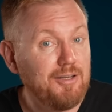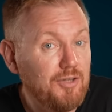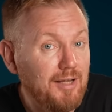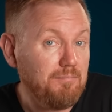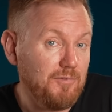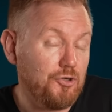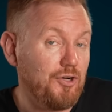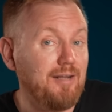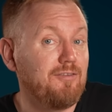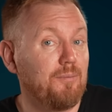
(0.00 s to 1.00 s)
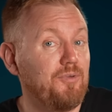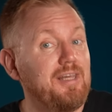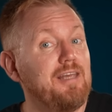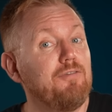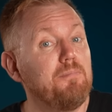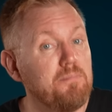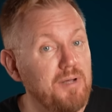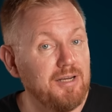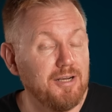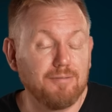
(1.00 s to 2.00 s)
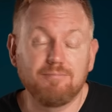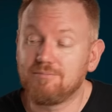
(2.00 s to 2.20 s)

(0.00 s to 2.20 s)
they could then create something even bigger